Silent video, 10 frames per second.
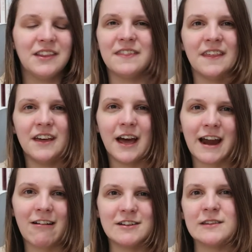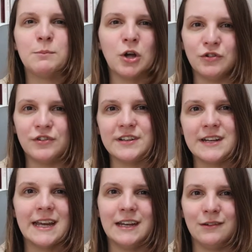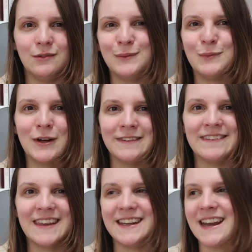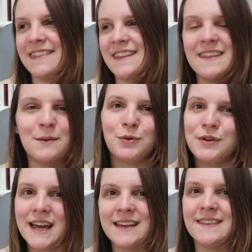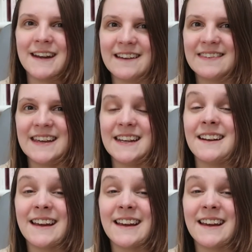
that a character's blonde in one scene and then they're brunette in the next scene.